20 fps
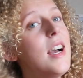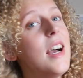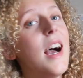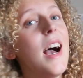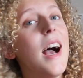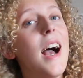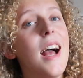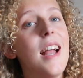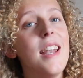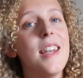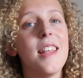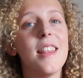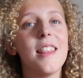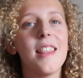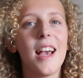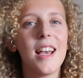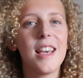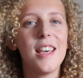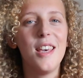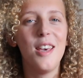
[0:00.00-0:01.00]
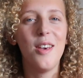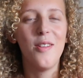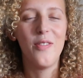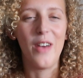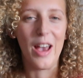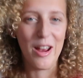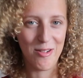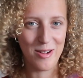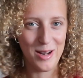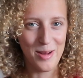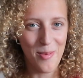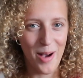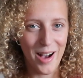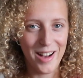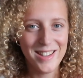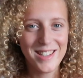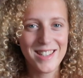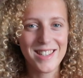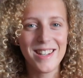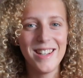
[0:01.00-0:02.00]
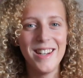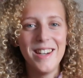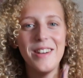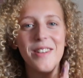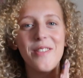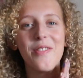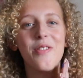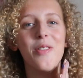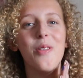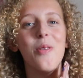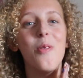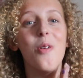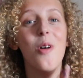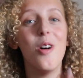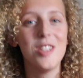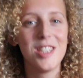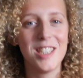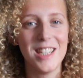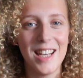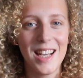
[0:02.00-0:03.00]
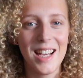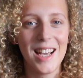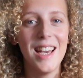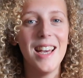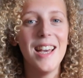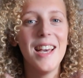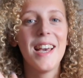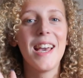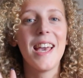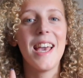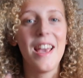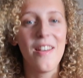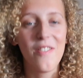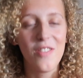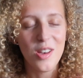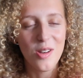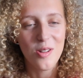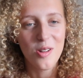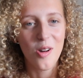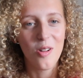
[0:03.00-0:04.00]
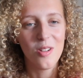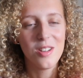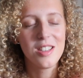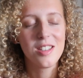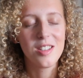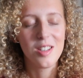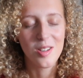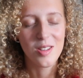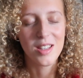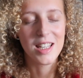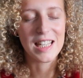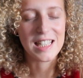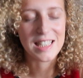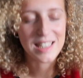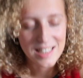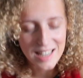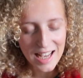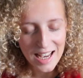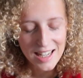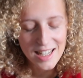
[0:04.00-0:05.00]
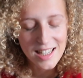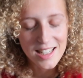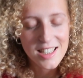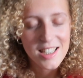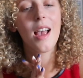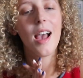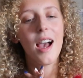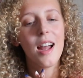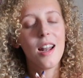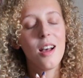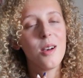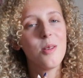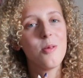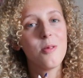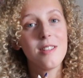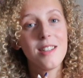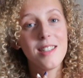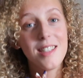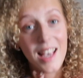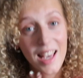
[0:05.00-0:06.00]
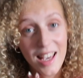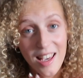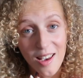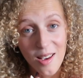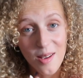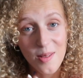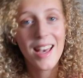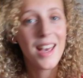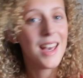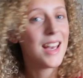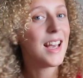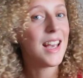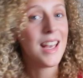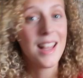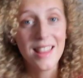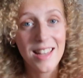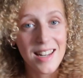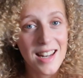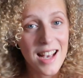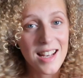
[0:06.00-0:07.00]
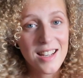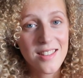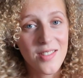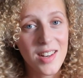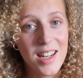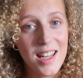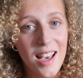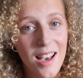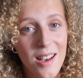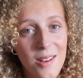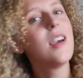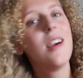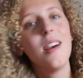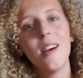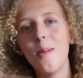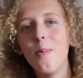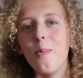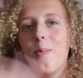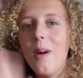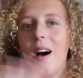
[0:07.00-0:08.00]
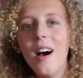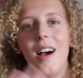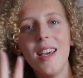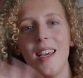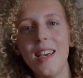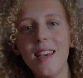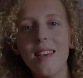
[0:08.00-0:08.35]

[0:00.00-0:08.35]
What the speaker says: And thank you very much for watching if you got to this stage, and I will see you in the next video. Bye!